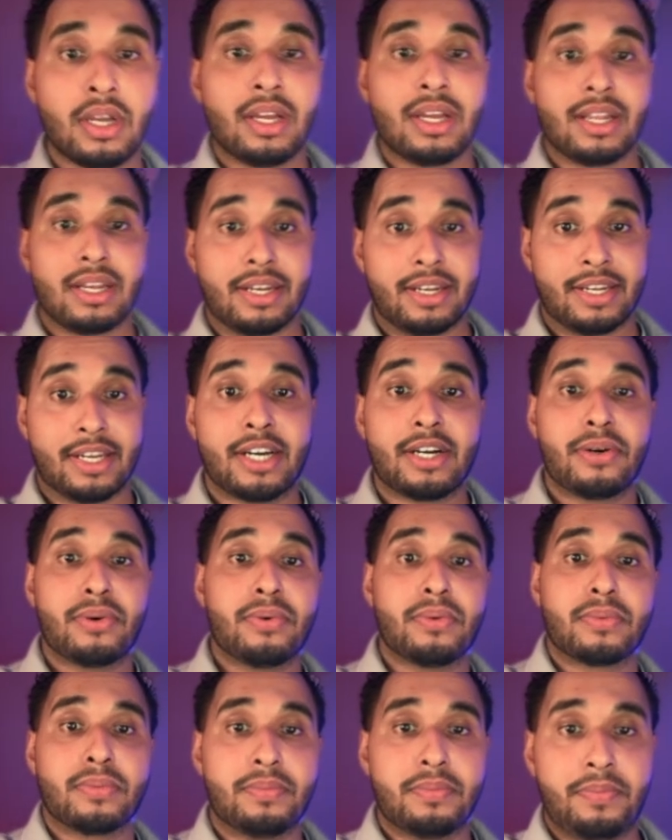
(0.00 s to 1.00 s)
Now
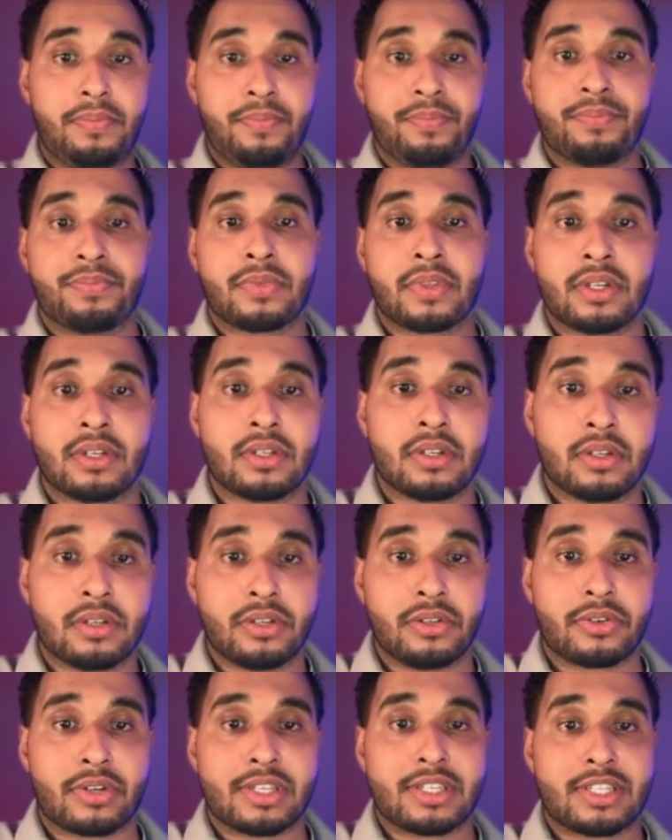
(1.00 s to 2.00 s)
you
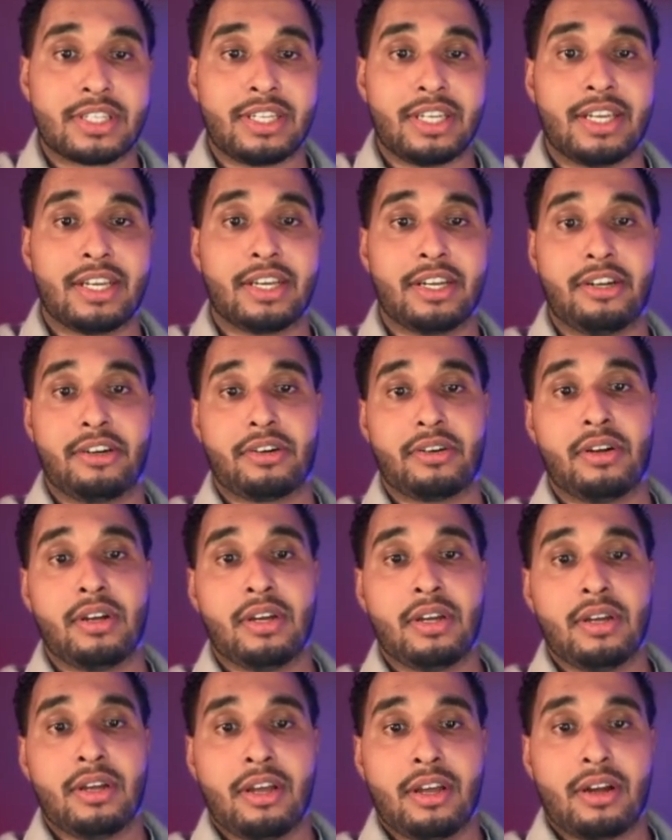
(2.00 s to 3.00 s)
can see here
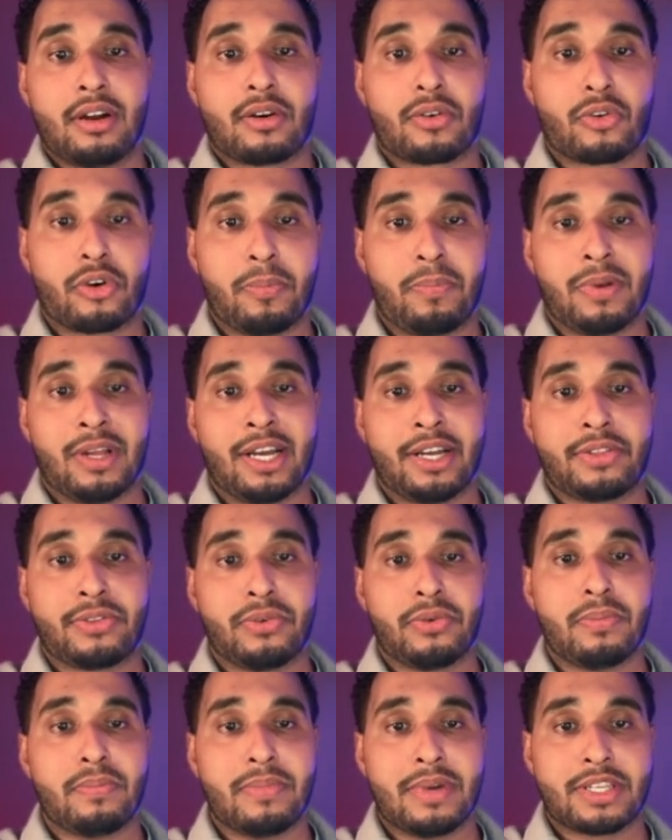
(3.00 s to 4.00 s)
reply to
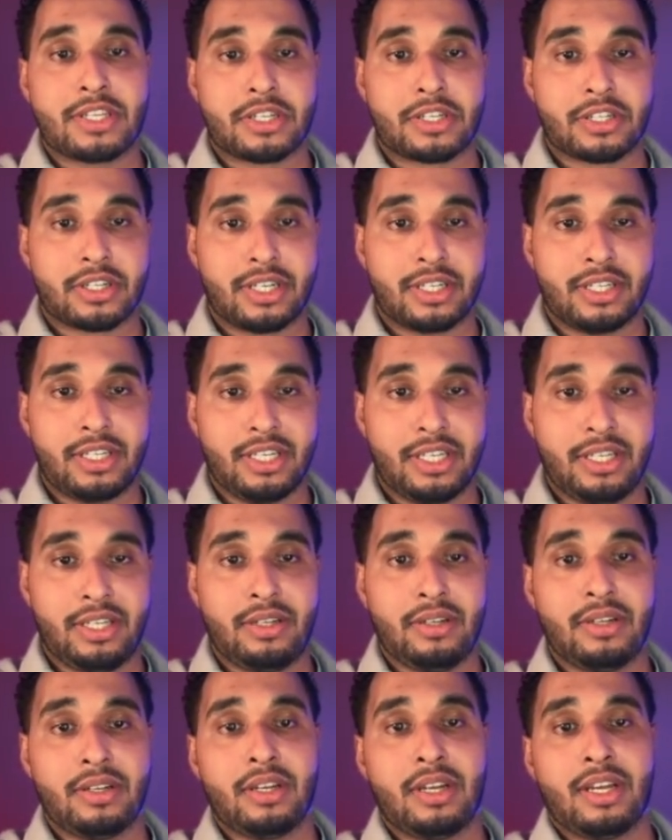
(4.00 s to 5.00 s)
message ID,
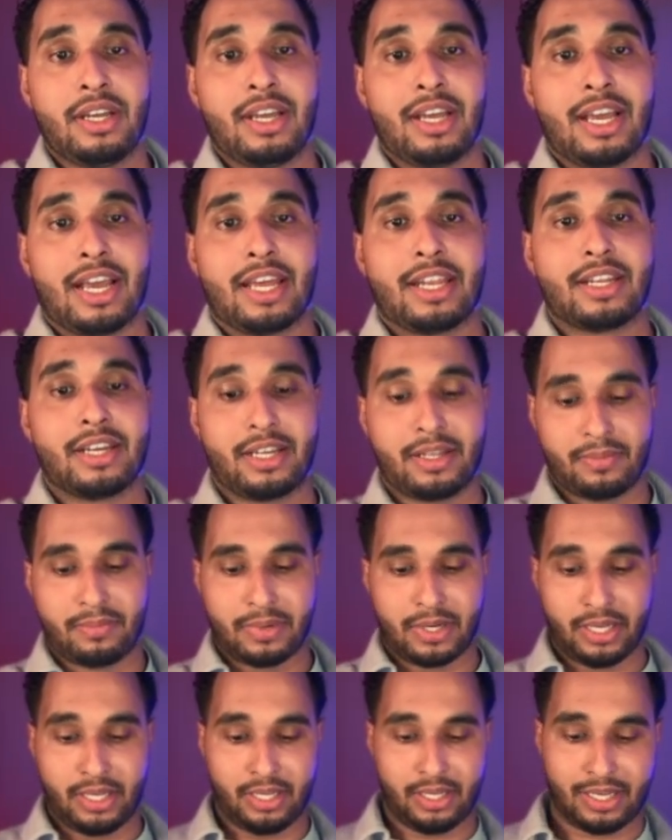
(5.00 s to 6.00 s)
and then
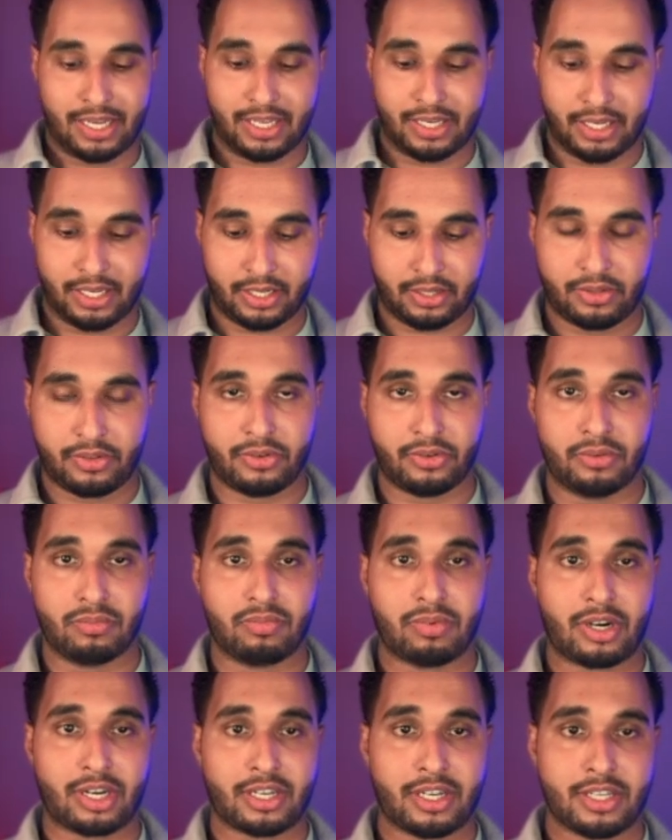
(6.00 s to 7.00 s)
by adding 2
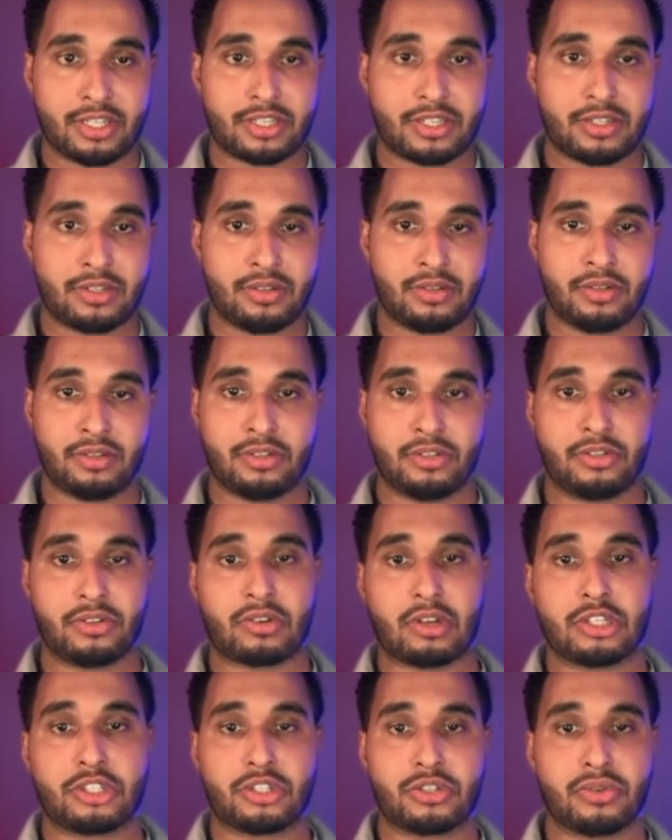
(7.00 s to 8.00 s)
brackets you
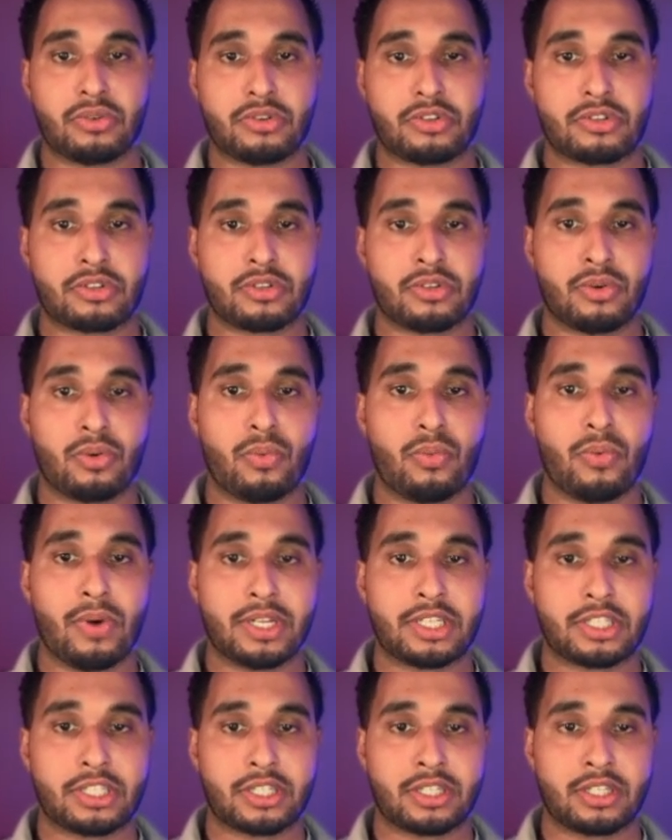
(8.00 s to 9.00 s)
can choose
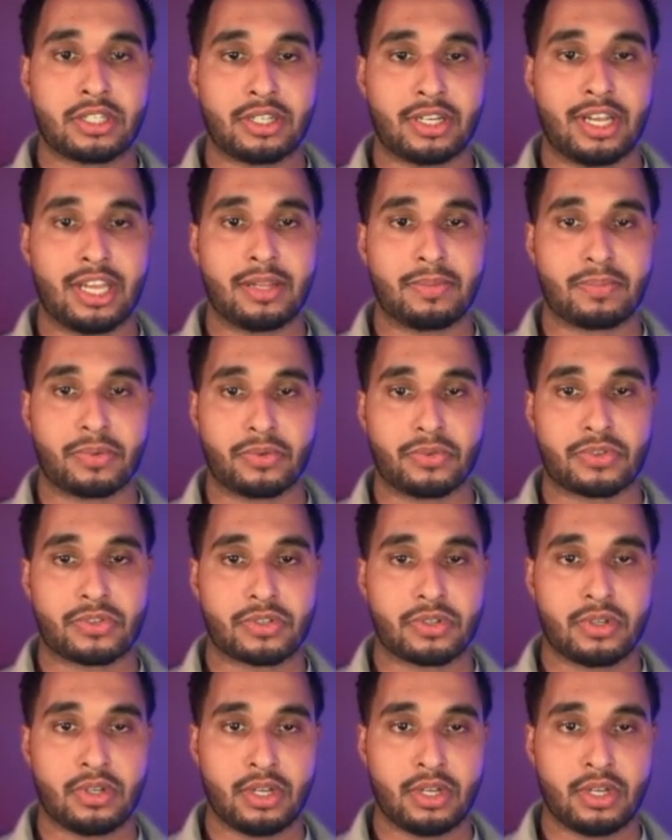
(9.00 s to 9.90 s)
which inputs.